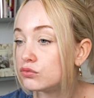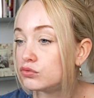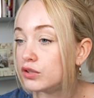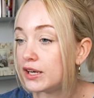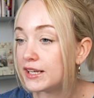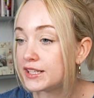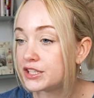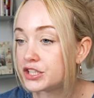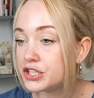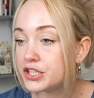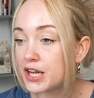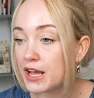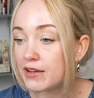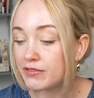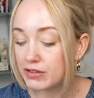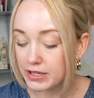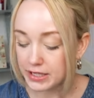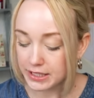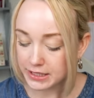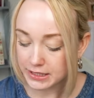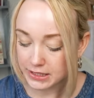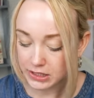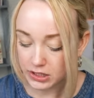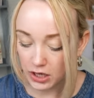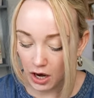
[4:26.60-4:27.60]
rich
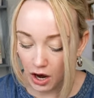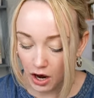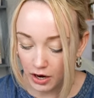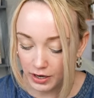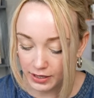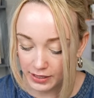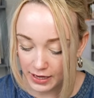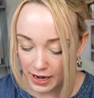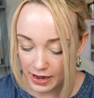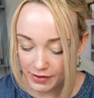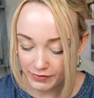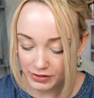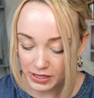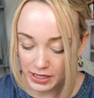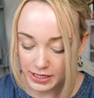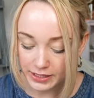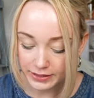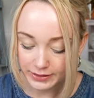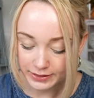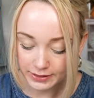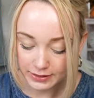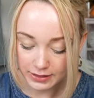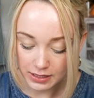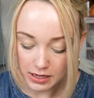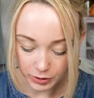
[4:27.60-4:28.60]
navies, dark
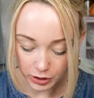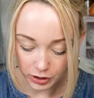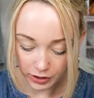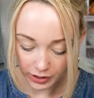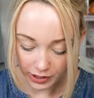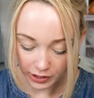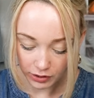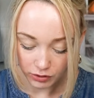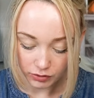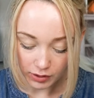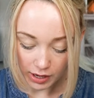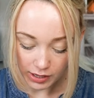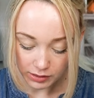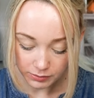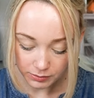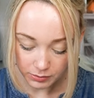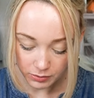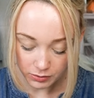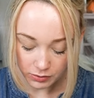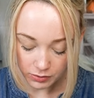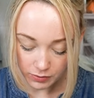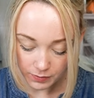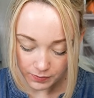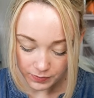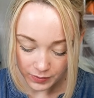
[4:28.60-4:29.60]
navies can look
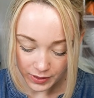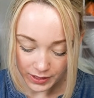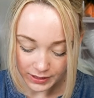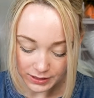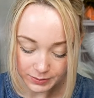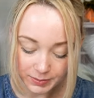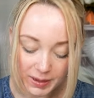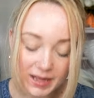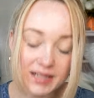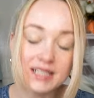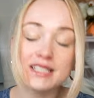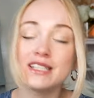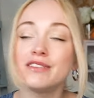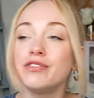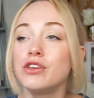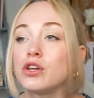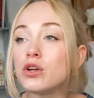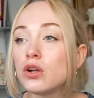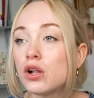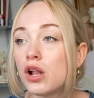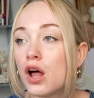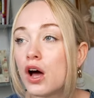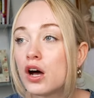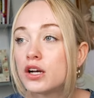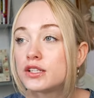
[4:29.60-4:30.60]
incredible. Depends if you
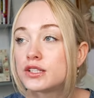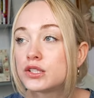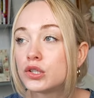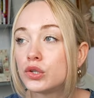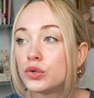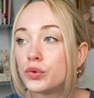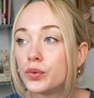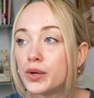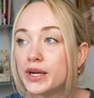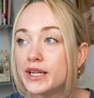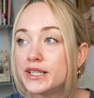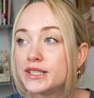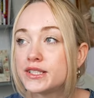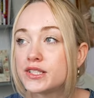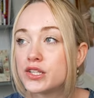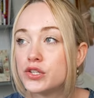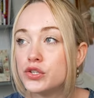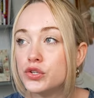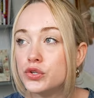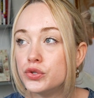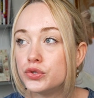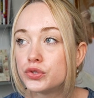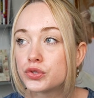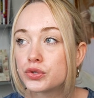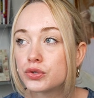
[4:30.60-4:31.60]
class green as a
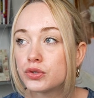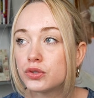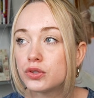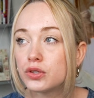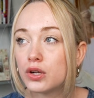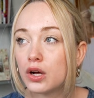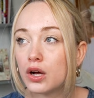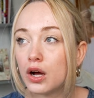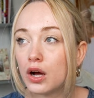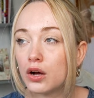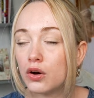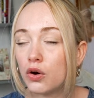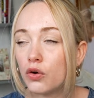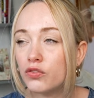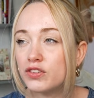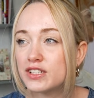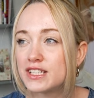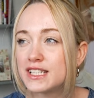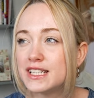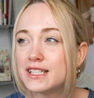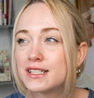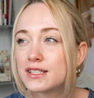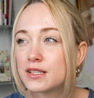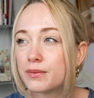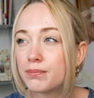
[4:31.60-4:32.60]
neutral.
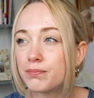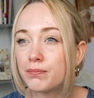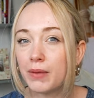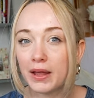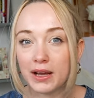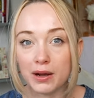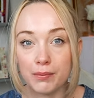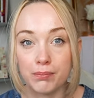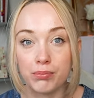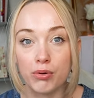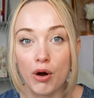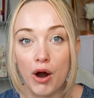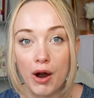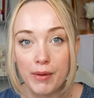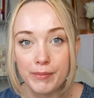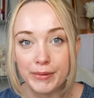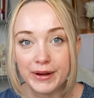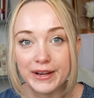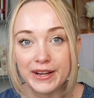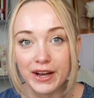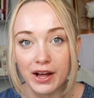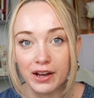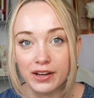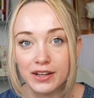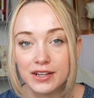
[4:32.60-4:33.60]
Obviously it's like a primary
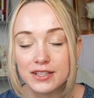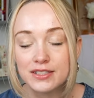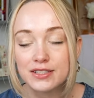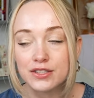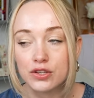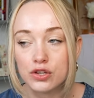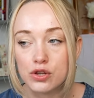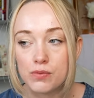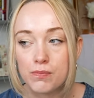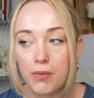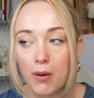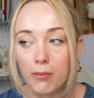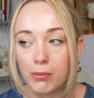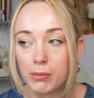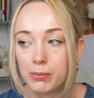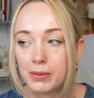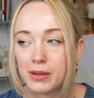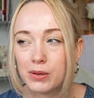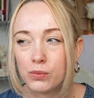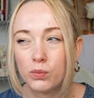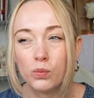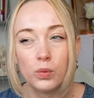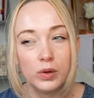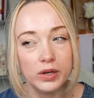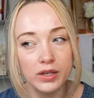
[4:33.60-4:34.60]
colour, so you probably
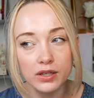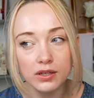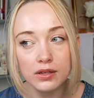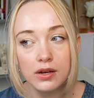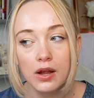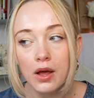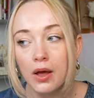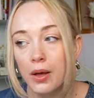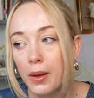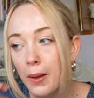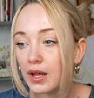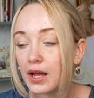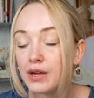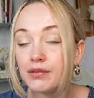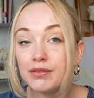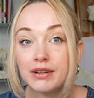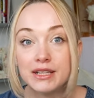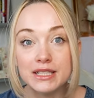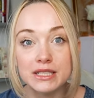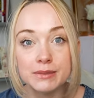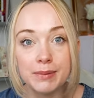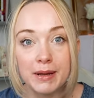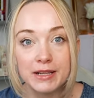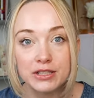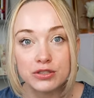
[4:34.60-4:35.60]
wouldn't. It really
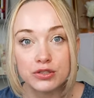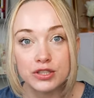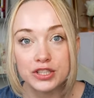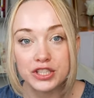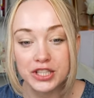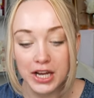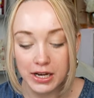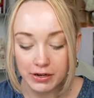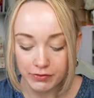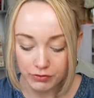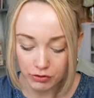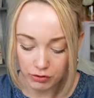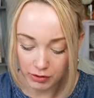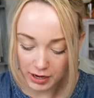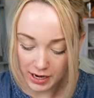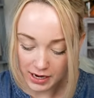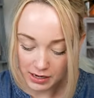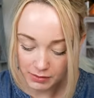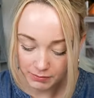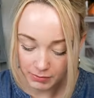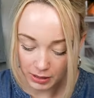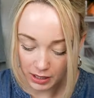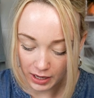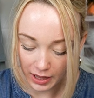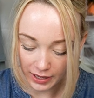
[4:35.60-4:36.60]
depends on the shade of
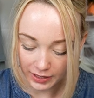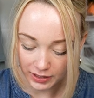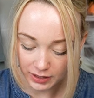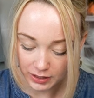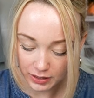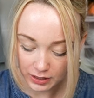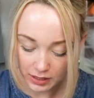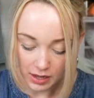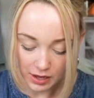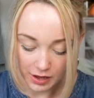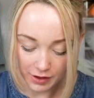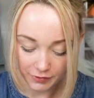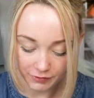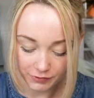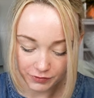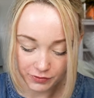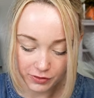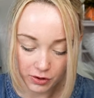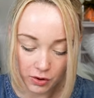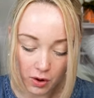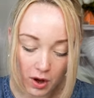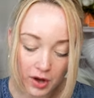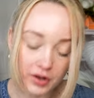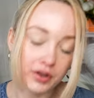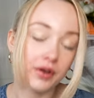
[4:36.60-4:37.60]
green, but like if
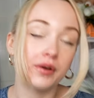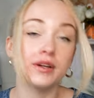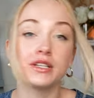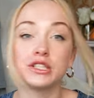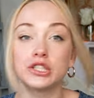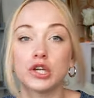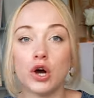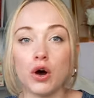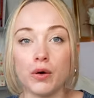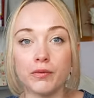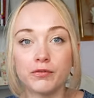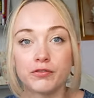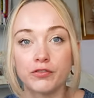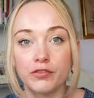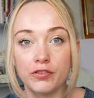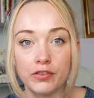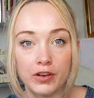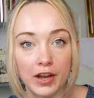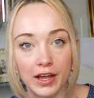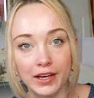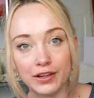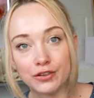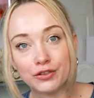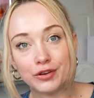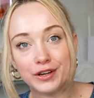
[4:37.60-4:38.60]
you are going to opt for
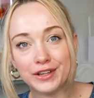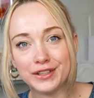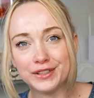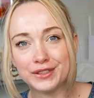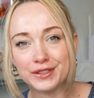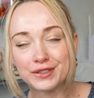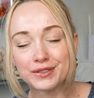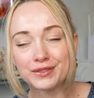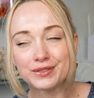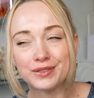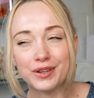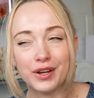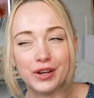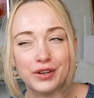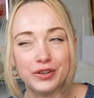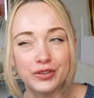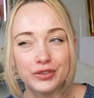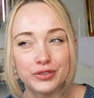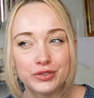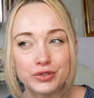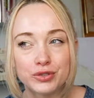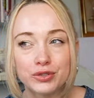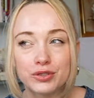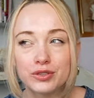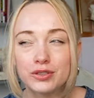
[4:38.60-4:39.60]
like green as a
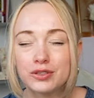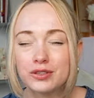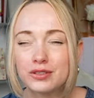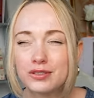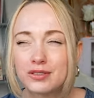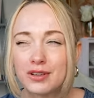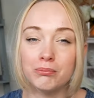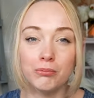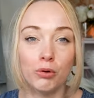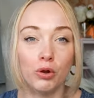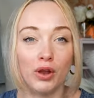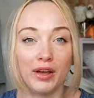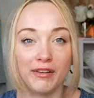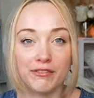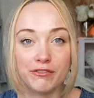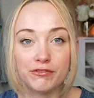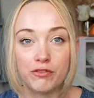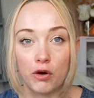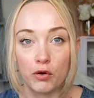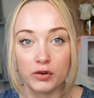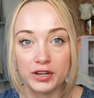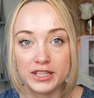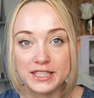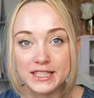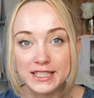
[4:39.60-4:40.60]
neutral, more like
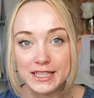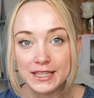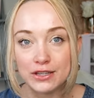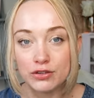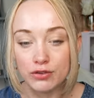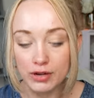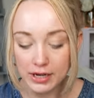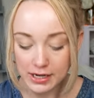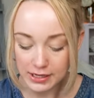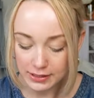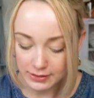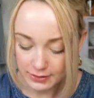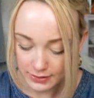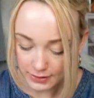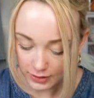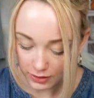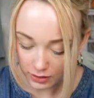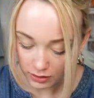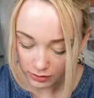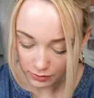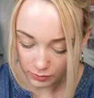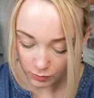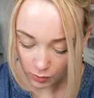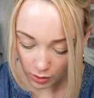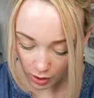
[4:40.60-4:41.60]
foresty greens are
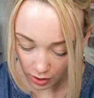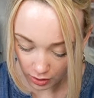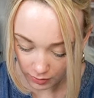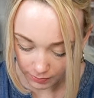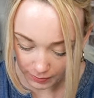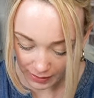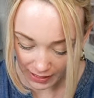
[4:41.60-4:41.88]
going to work